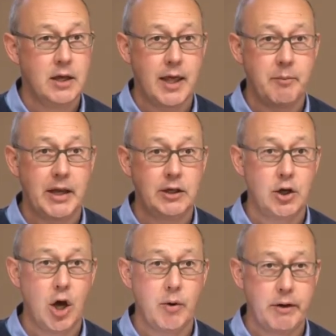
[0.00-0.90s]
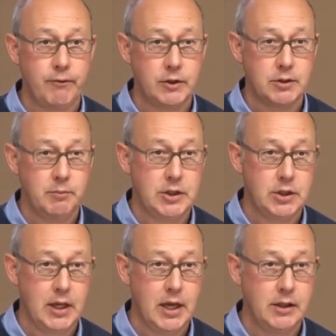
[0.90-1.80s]
They made no effort to
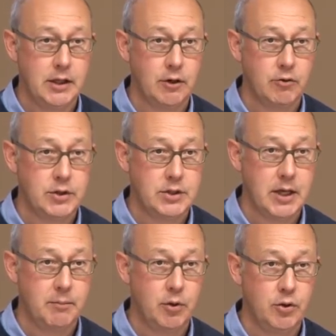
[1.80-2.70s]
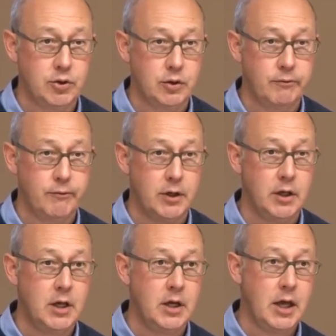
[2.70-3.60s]
mitigate the increased air pollution
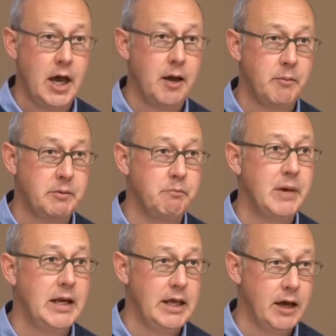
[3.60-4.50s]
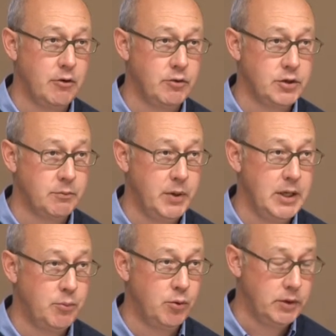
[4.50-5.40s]
for um, many hundreds of
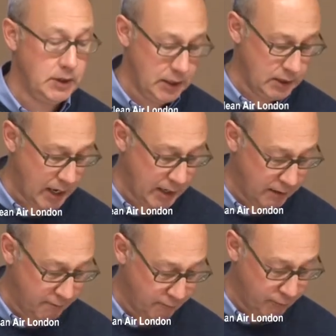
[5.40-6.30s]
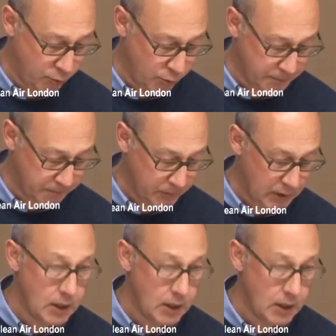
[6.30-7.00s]
people near that M4.